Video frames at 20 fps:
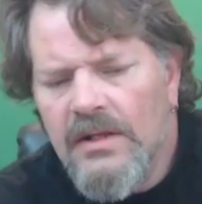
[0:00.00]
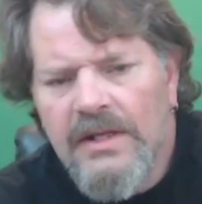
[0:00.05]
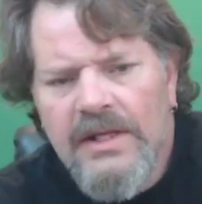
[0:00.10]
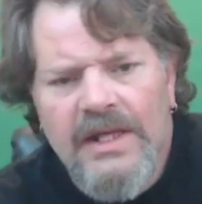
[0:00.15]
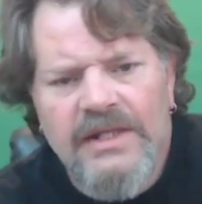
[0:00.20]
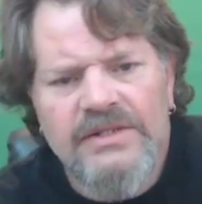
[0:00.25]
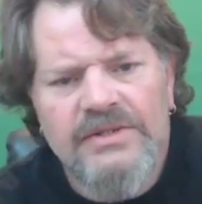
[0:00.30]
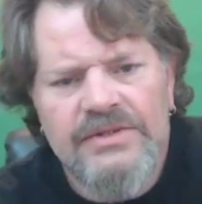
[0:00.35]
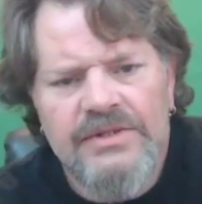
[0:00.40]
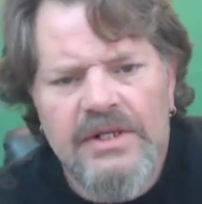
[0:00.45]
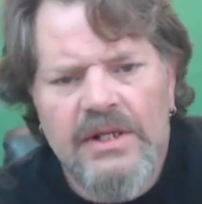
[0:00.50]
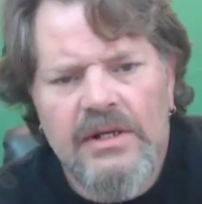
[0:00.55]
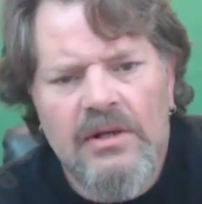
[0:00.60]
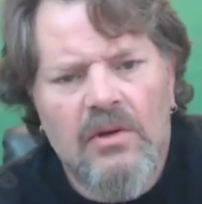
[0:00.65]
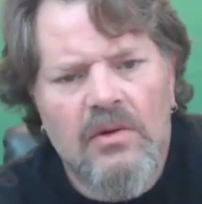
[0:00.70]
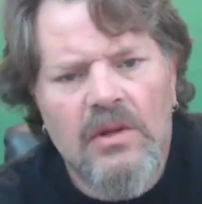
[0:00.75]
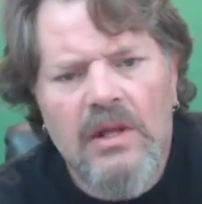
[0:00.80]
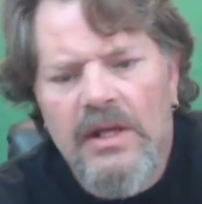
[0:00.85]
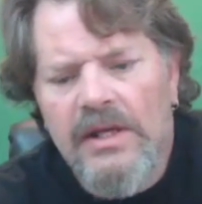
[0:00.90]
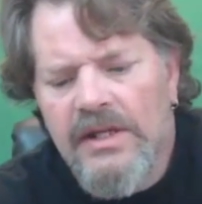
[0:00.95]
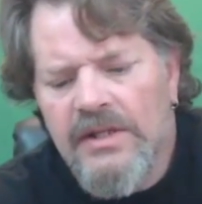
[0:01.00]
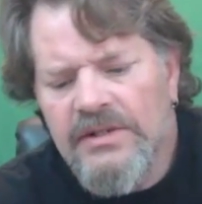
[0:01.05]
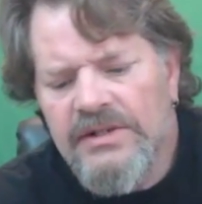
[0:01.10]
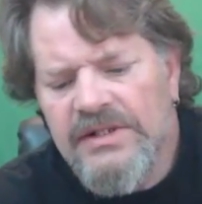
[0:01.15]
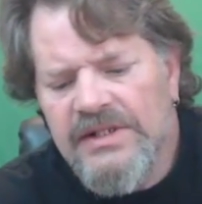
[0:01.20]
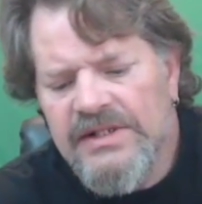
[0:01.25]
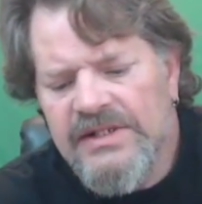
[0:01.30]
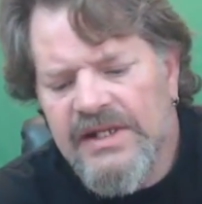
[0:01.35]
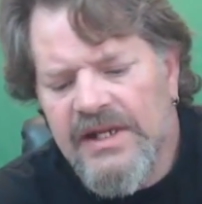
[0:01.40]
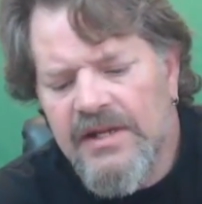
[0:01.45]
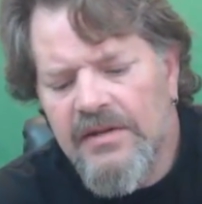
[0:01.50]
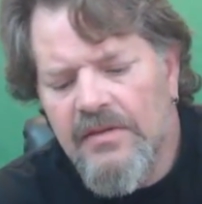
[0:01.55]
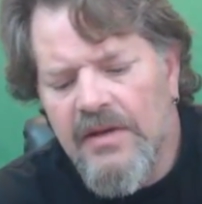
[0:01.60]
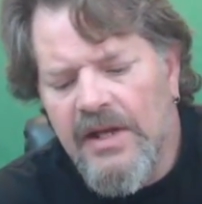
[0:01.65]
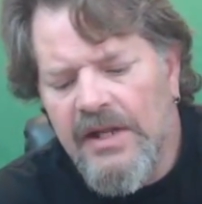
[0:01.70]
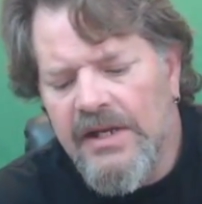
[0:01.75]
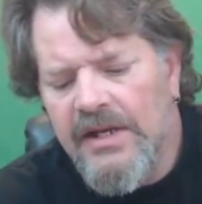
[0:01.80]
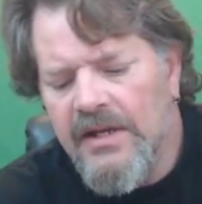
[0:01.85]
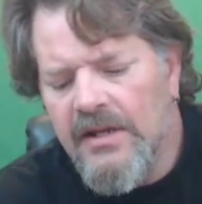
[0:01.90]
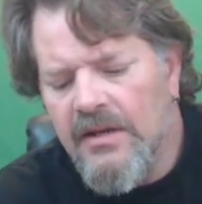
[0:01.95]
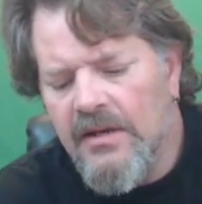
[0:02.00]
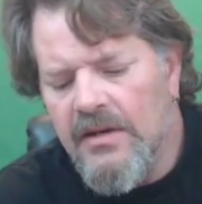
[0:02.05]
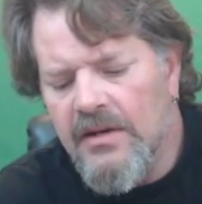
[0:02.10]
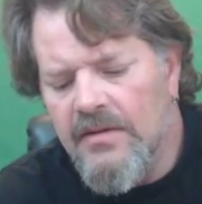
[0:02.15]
Guys, there's not a whole lot else to say about it.